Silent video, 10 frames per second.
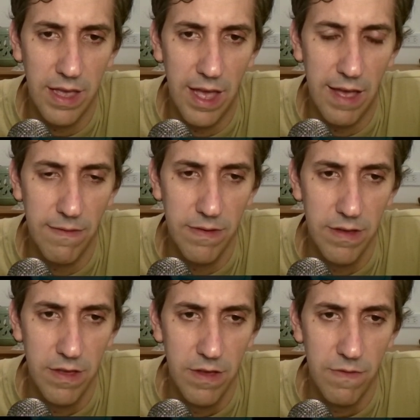have,
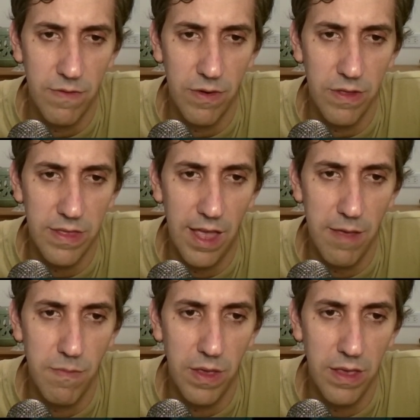for the
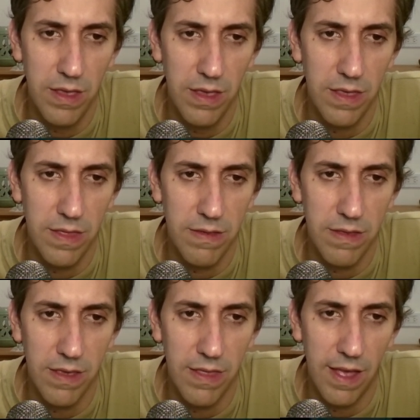time being, he
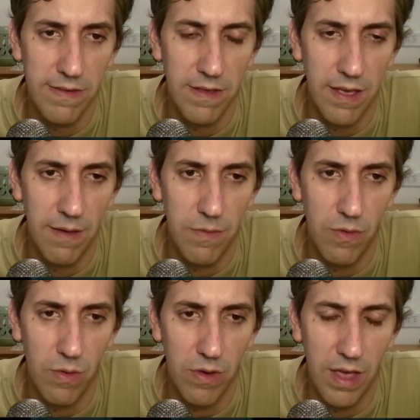doesn't have
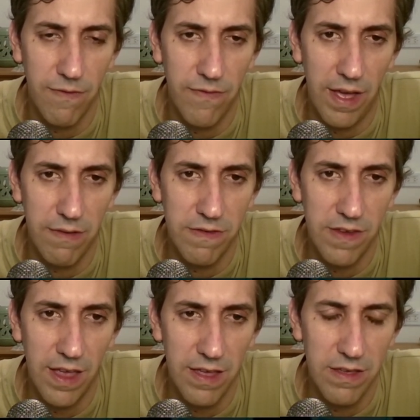rook f5
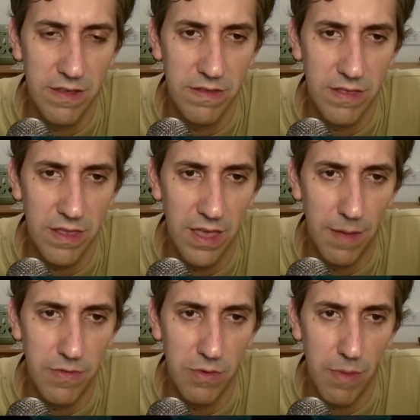check,
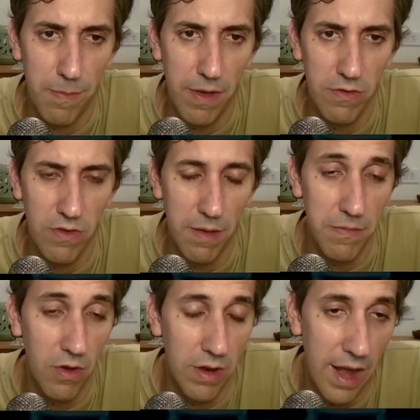capturing my pawn, so I'm
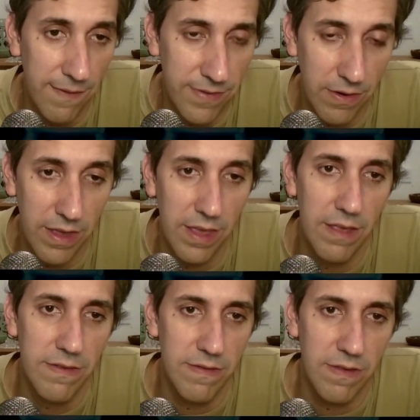going after
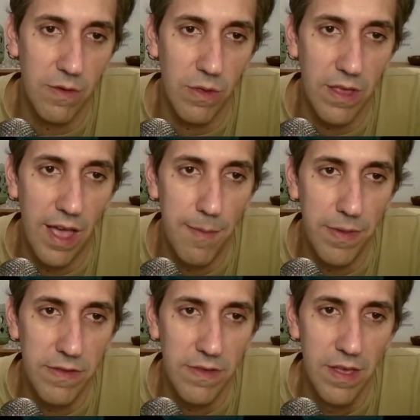his, see what
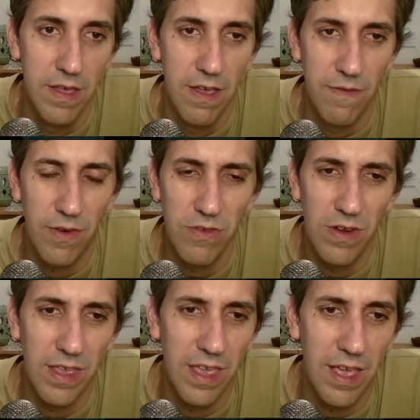happens.
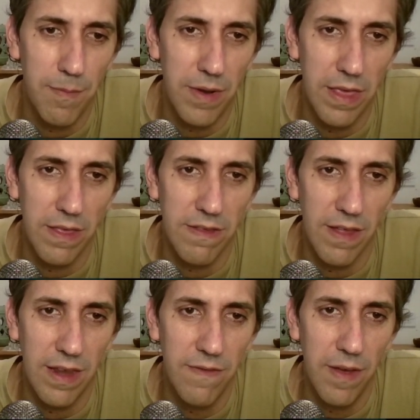Fortunately, he can play this,
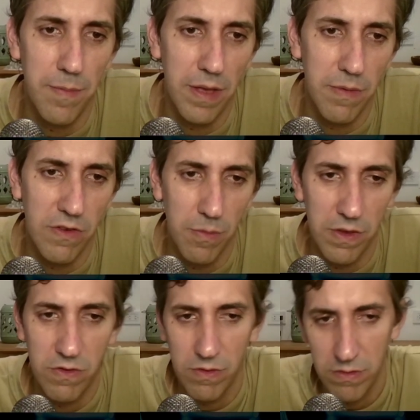and if I play bishop
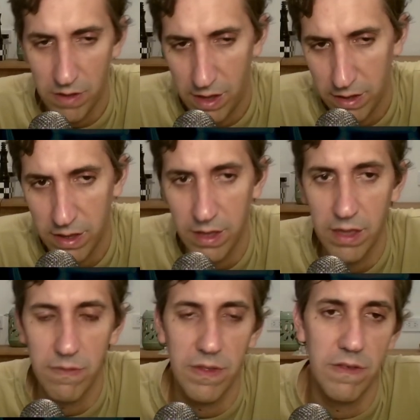e2, then he
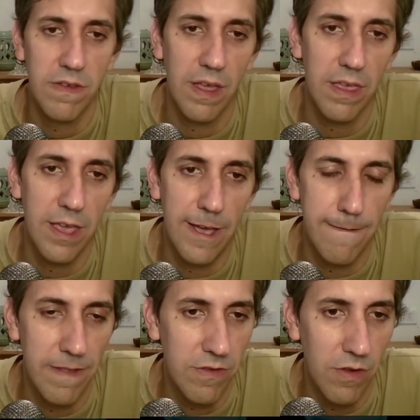gives the check. Yeah,
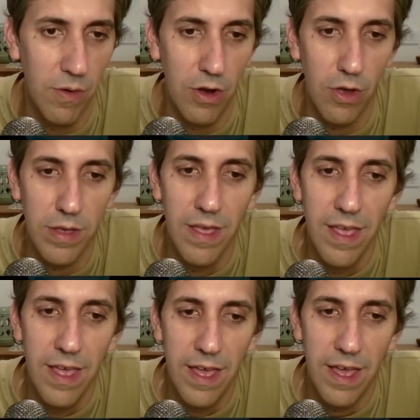it's so annoying.
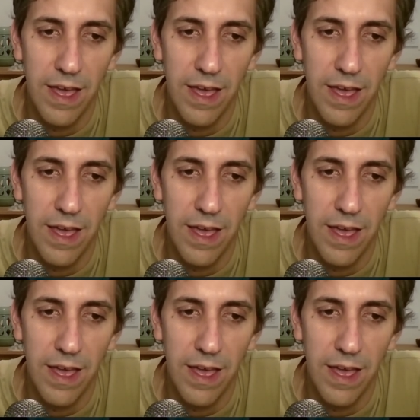King